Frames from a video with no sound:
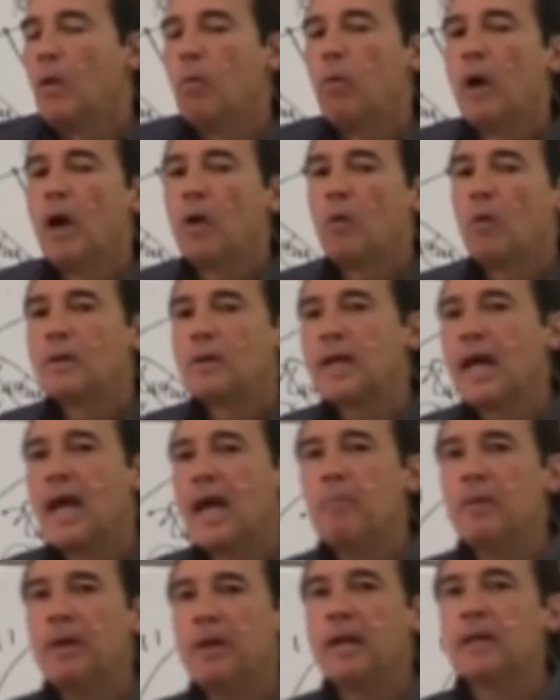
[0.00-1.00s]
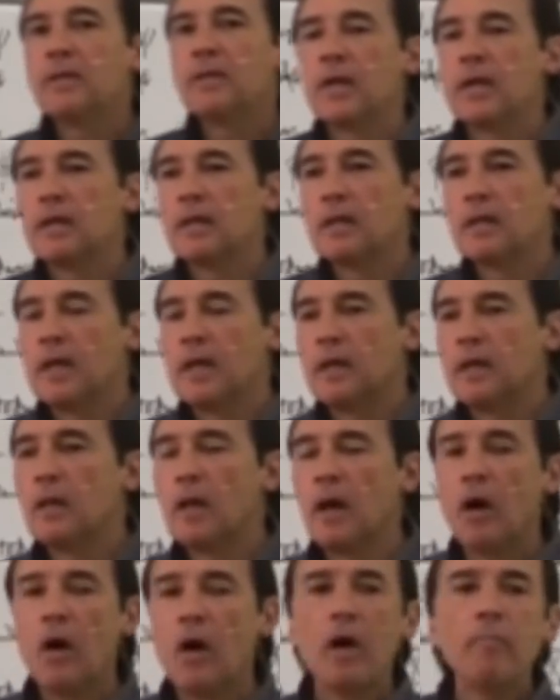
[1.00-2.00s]
Well, what's happening is that
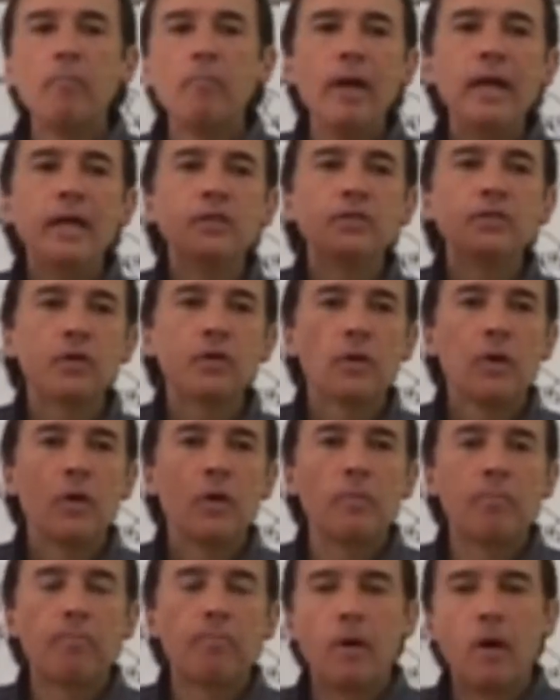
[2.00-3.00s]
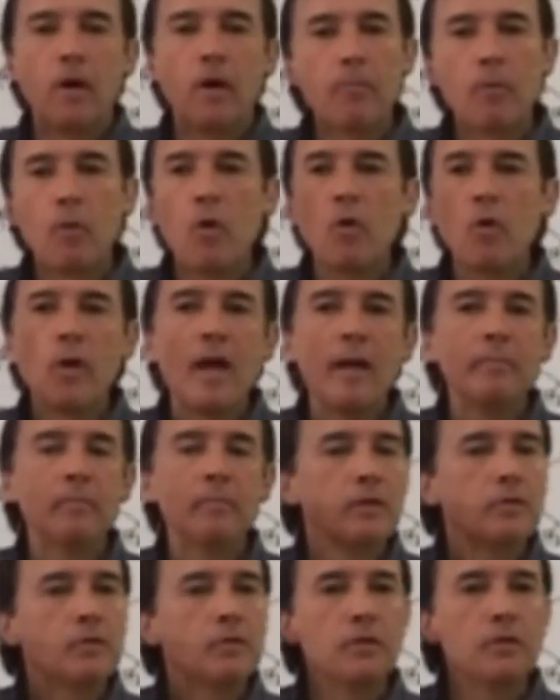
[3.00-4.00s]
our brains are
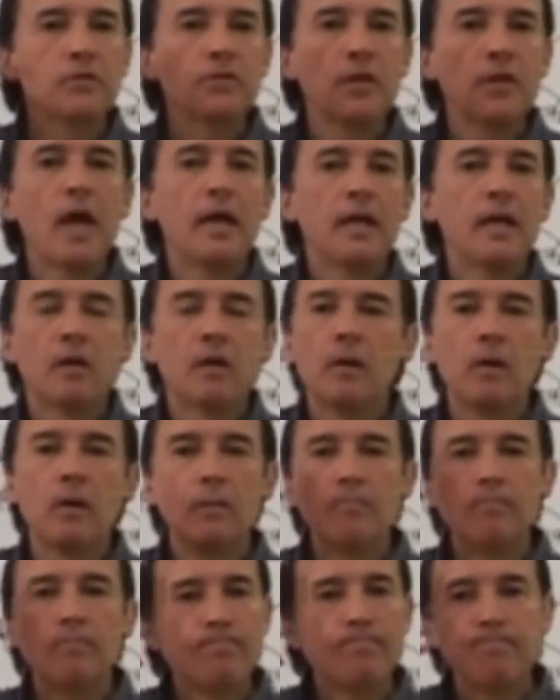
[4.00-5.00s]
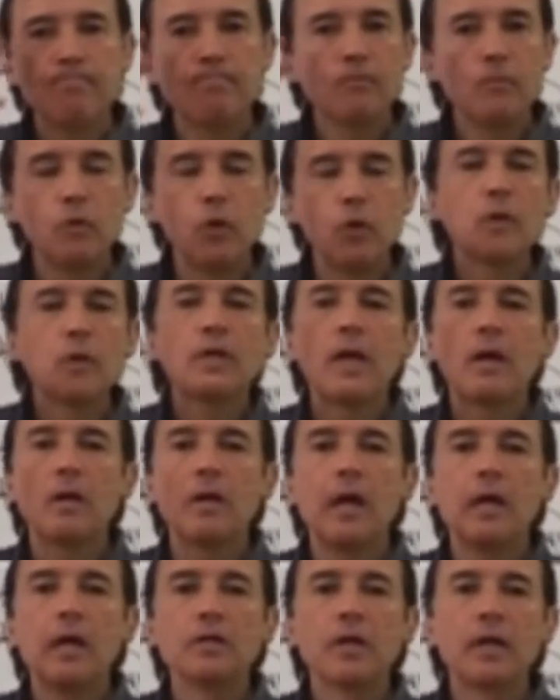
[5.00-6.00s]
programmed, they're designed are
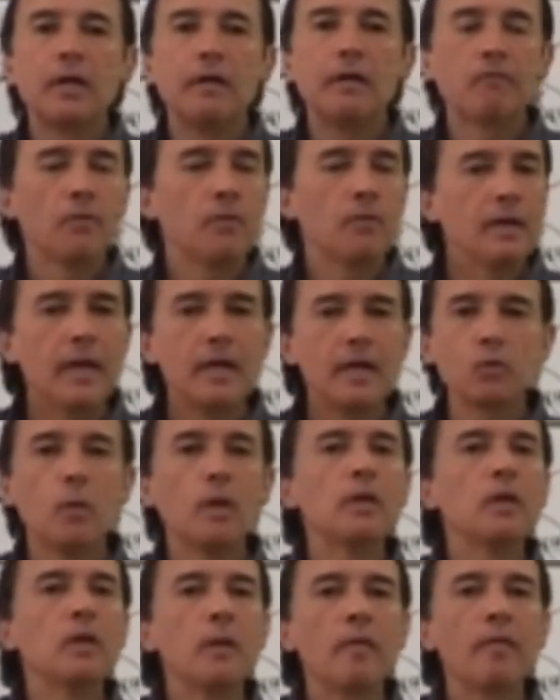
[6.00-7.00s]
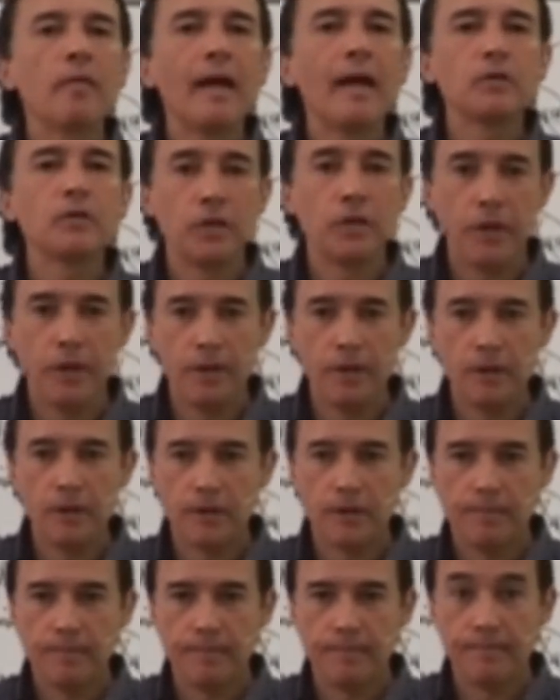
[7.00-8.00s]
neuropsychologically for the next 100,000
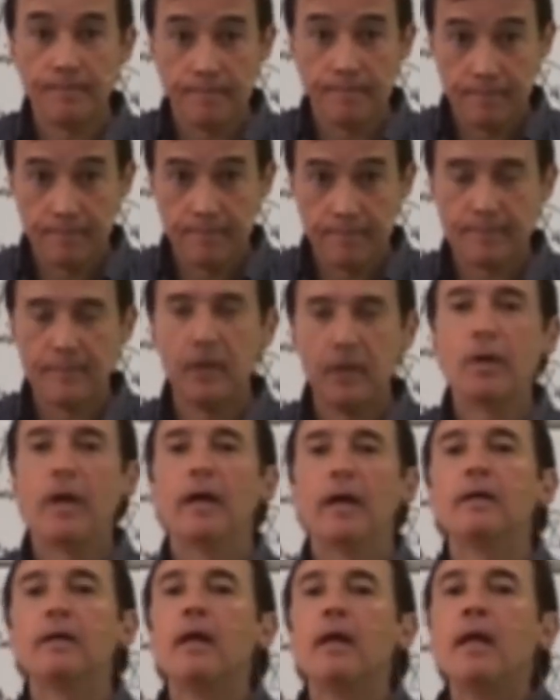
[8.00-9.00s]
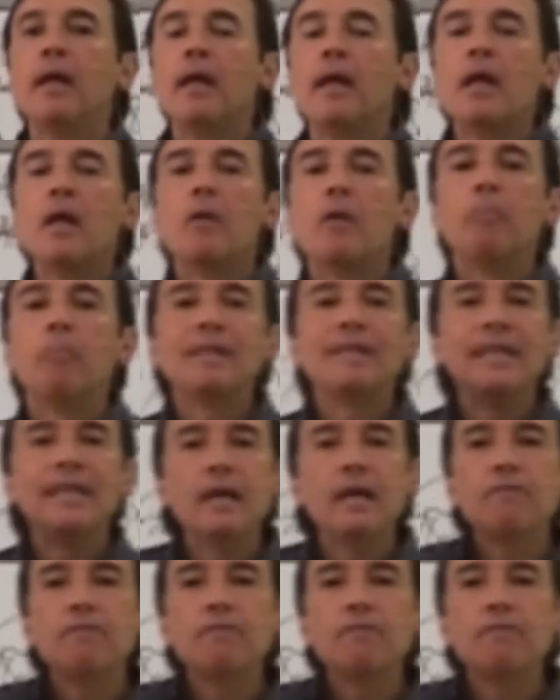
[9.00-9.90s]
years. Okay. But the